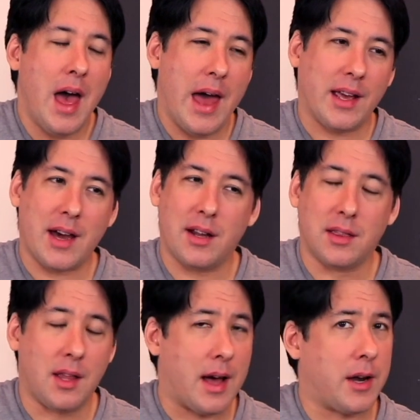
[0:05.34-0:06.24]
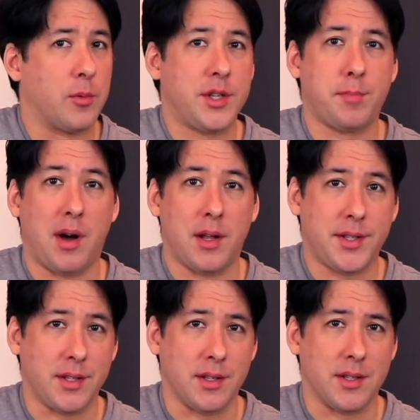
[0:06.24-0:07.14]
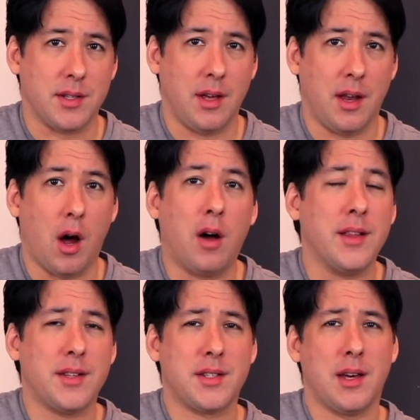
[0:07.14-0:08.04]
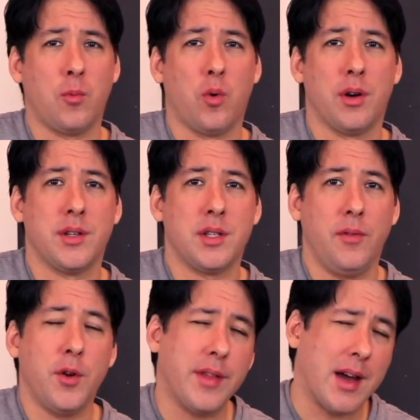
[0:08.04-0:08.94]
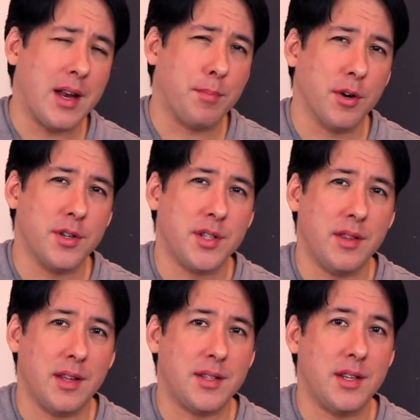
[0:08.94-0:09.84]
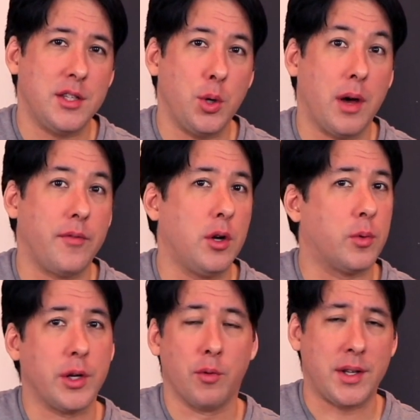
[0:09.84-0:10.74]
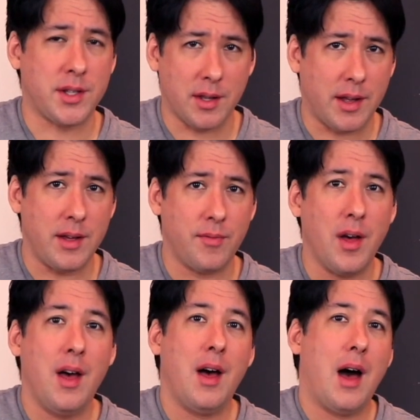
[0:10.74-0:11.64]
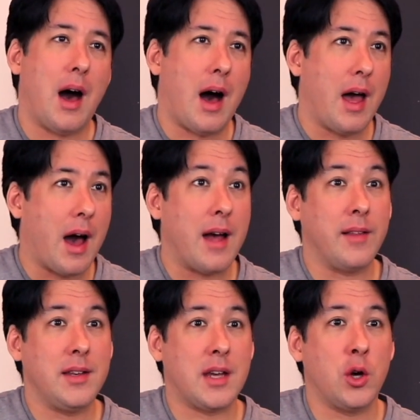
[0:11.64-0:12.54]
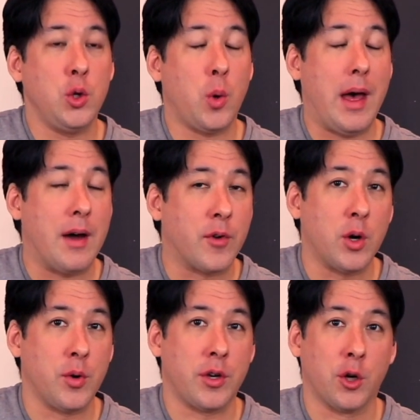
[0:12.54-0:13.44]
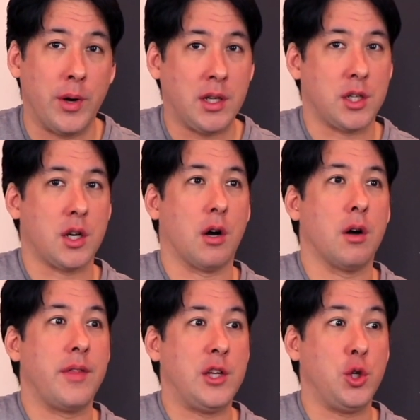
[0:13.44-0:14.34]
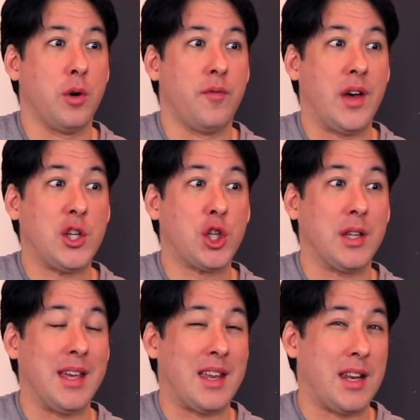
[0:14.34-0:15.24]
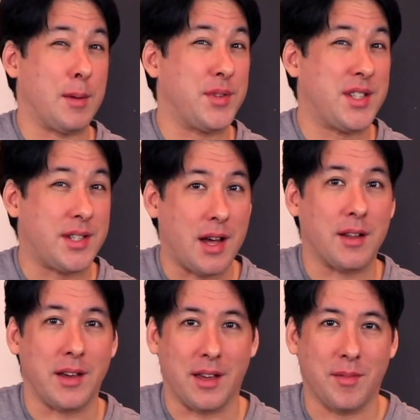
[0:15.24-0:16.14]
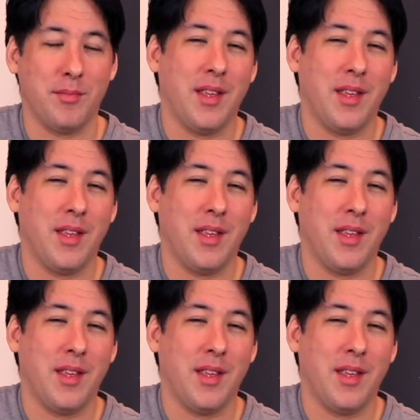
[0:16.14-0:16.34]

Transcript: and it got a lot of responses. And all it said was, if you're the kind of person that says you have no regrets in life, I highly doubt you ever owned a great guitar that you eventually ended up selling.